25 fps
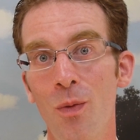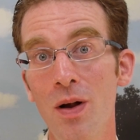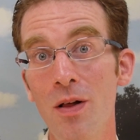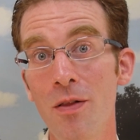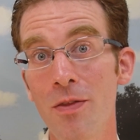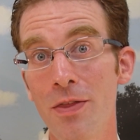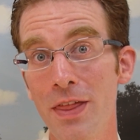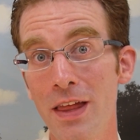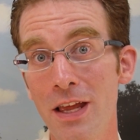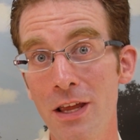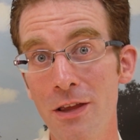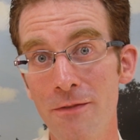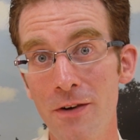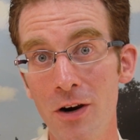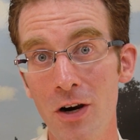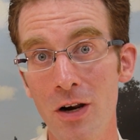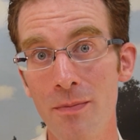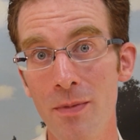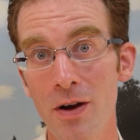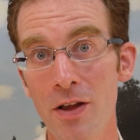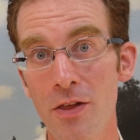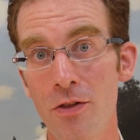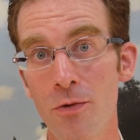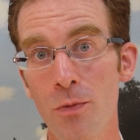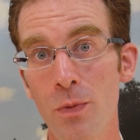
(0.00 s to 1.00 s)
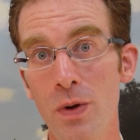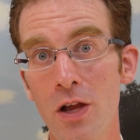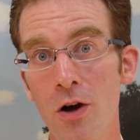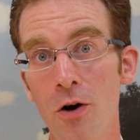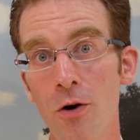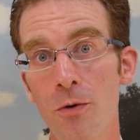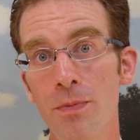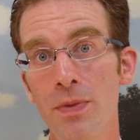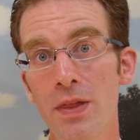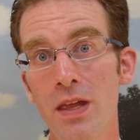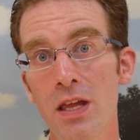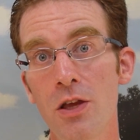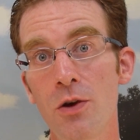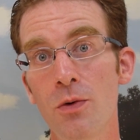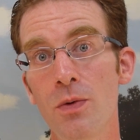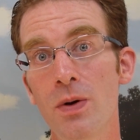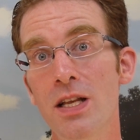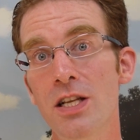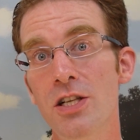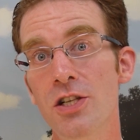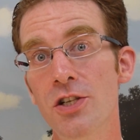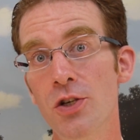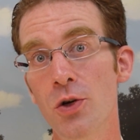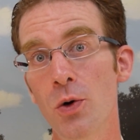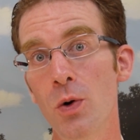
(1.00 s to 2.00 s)
Well, thank you very much. We hope that you
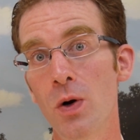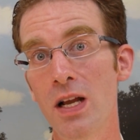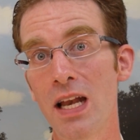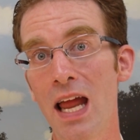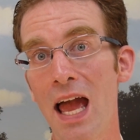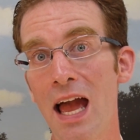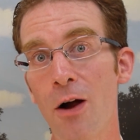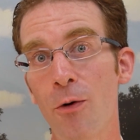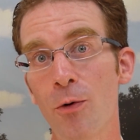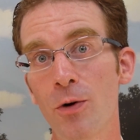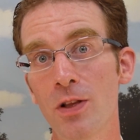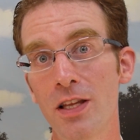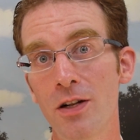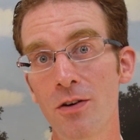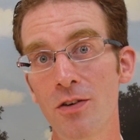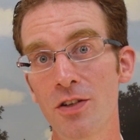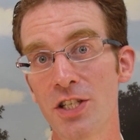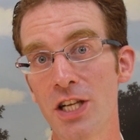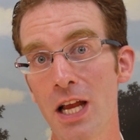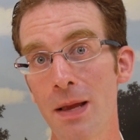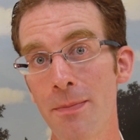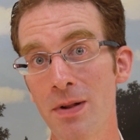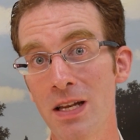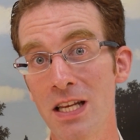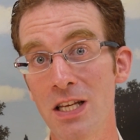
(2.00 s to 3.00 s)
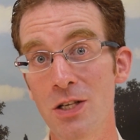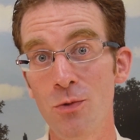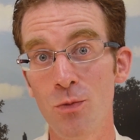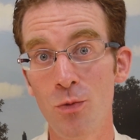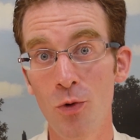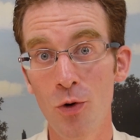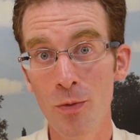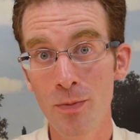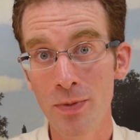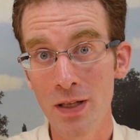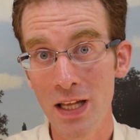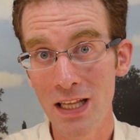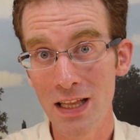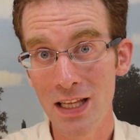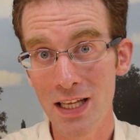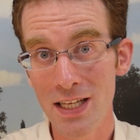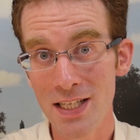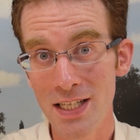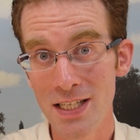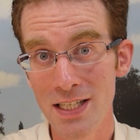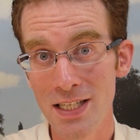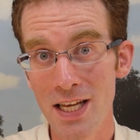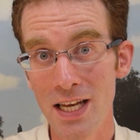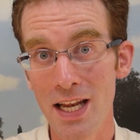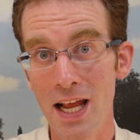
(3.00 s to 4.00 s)
enjoyed our little Japanese roleplay
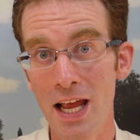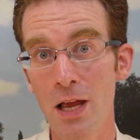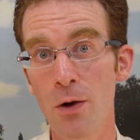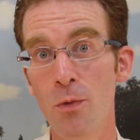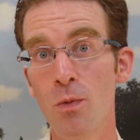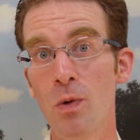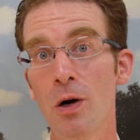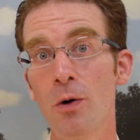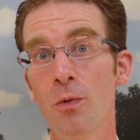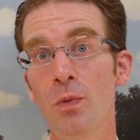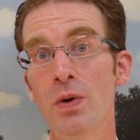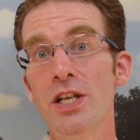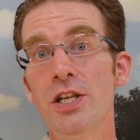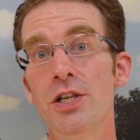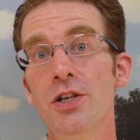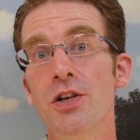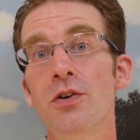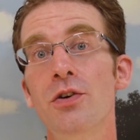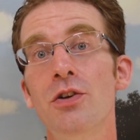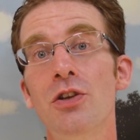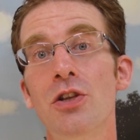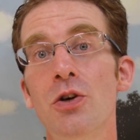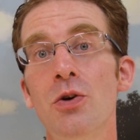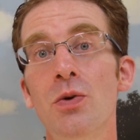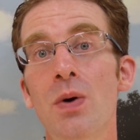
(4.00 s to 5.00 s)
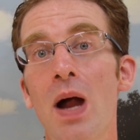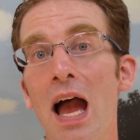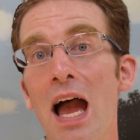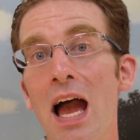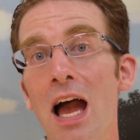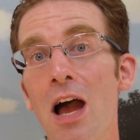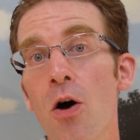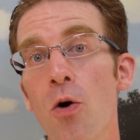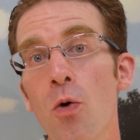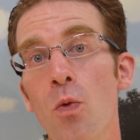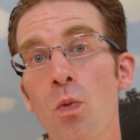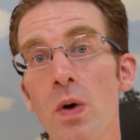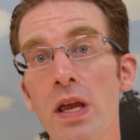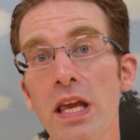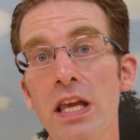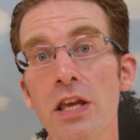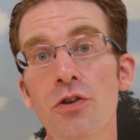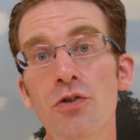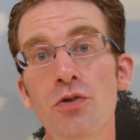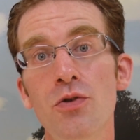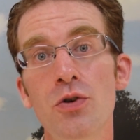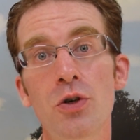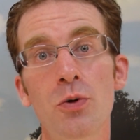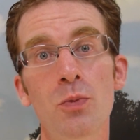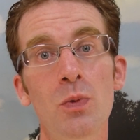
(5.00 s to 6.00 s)
lesson today, where we showed you how we
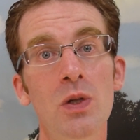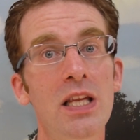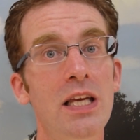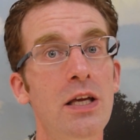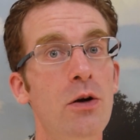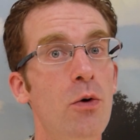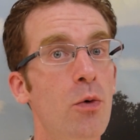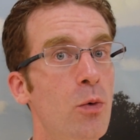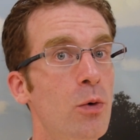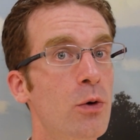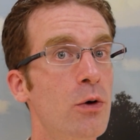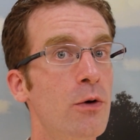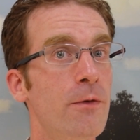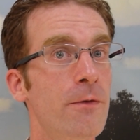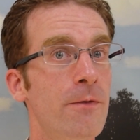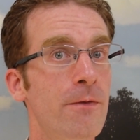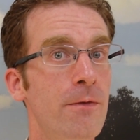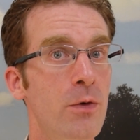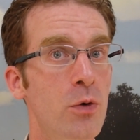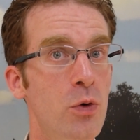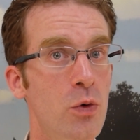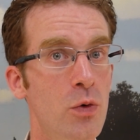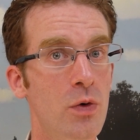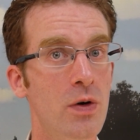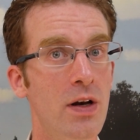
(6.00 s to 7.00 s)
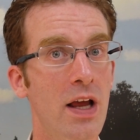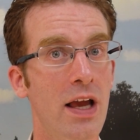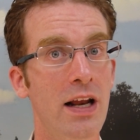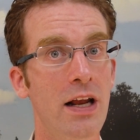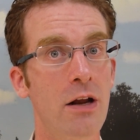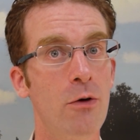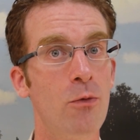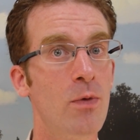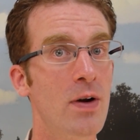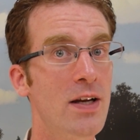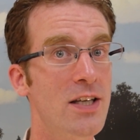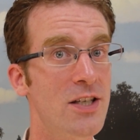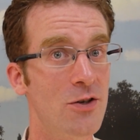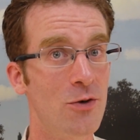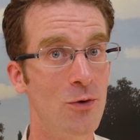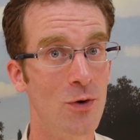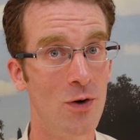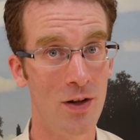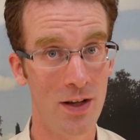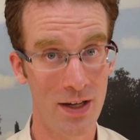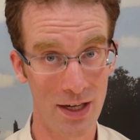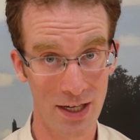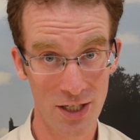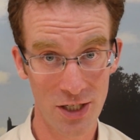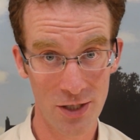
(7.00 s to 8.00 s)
usually order food at a
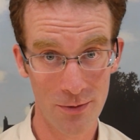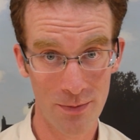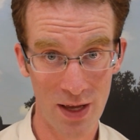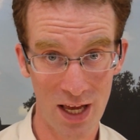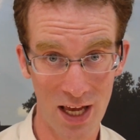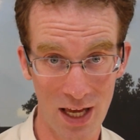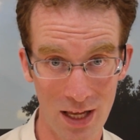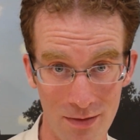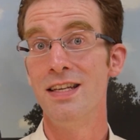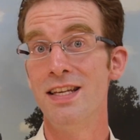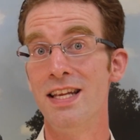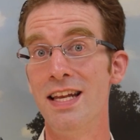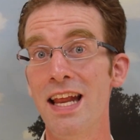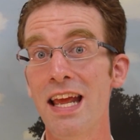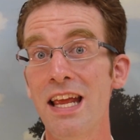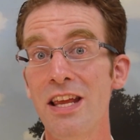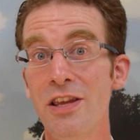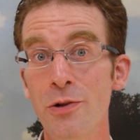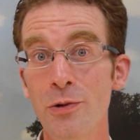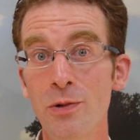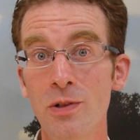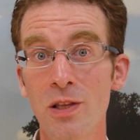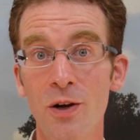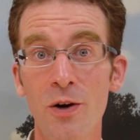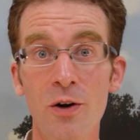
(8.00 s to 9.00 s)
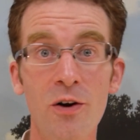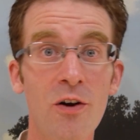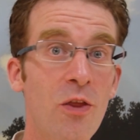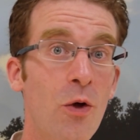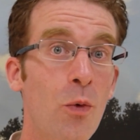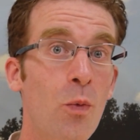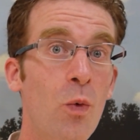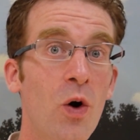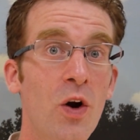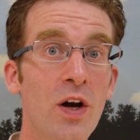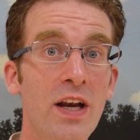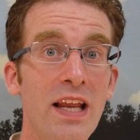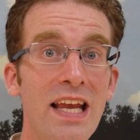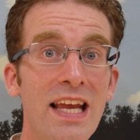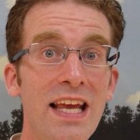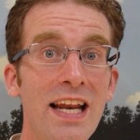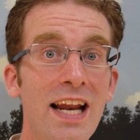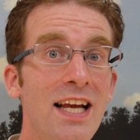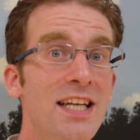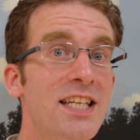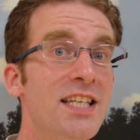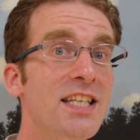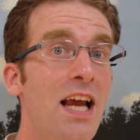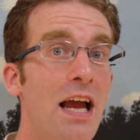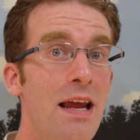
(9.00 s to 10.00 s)
restaurant in Japan. Today you learned the word
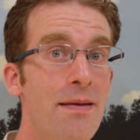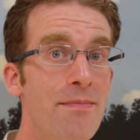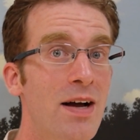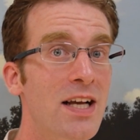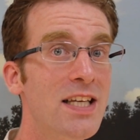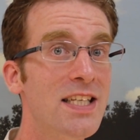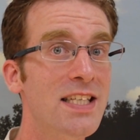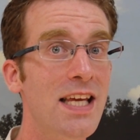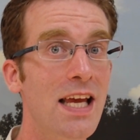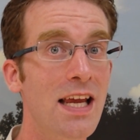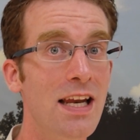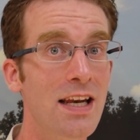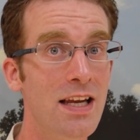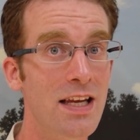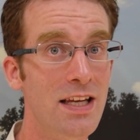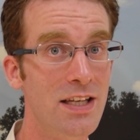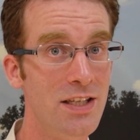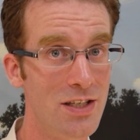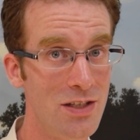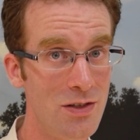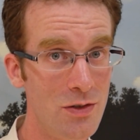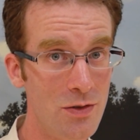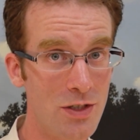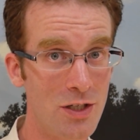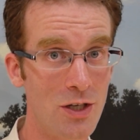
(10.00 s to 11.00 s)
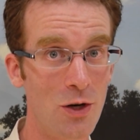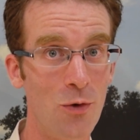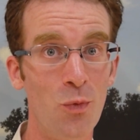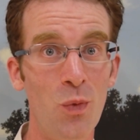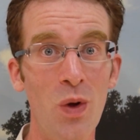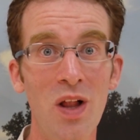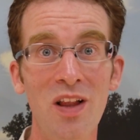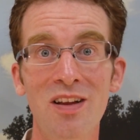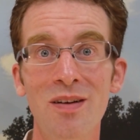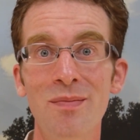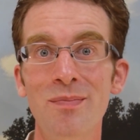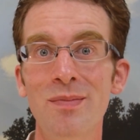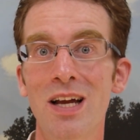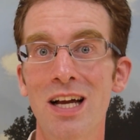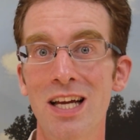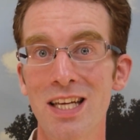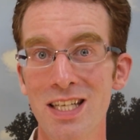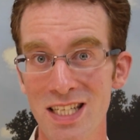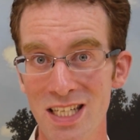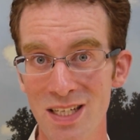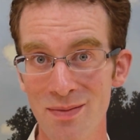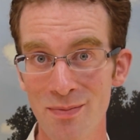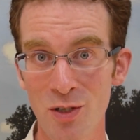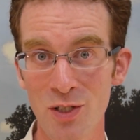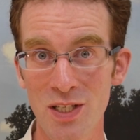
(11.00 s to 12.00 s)
irashaimase is used to welcome
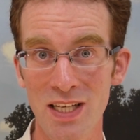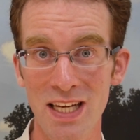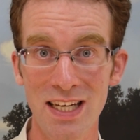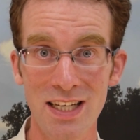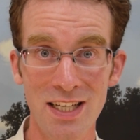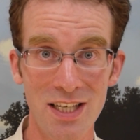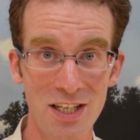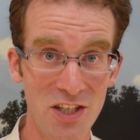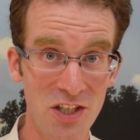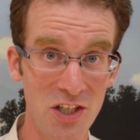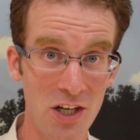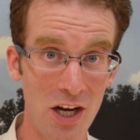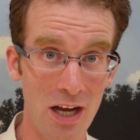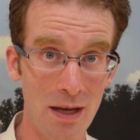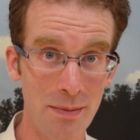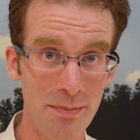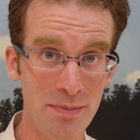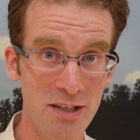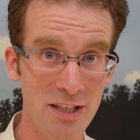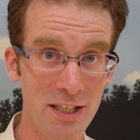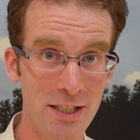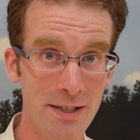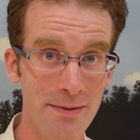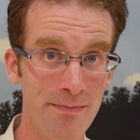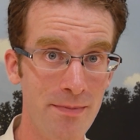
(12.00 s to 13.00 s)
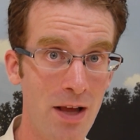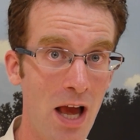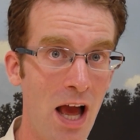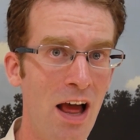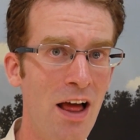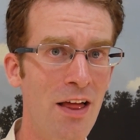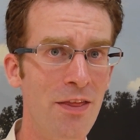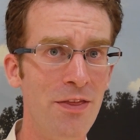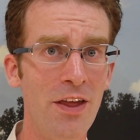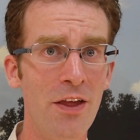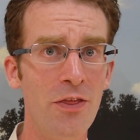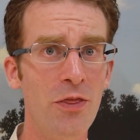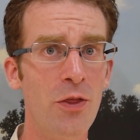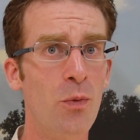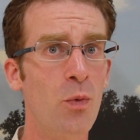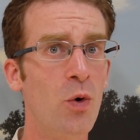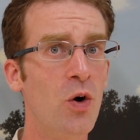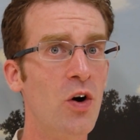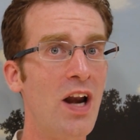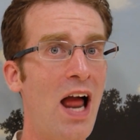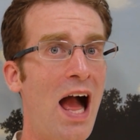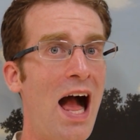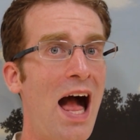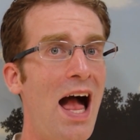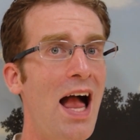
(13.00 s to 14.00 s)
customers into shops, that the
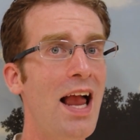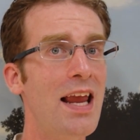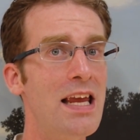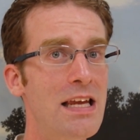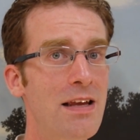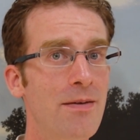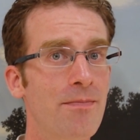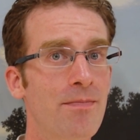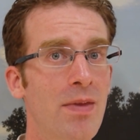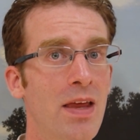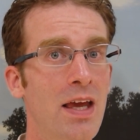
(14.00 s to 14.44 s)
word hype